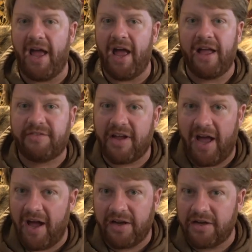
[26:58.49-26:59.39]

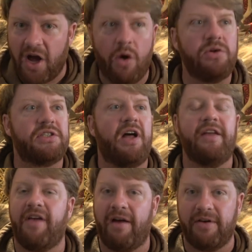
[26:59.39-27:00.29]
uh,
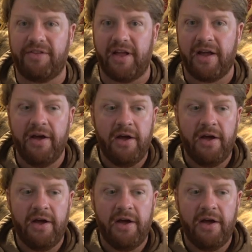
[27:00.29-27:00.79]
coastlines, everything.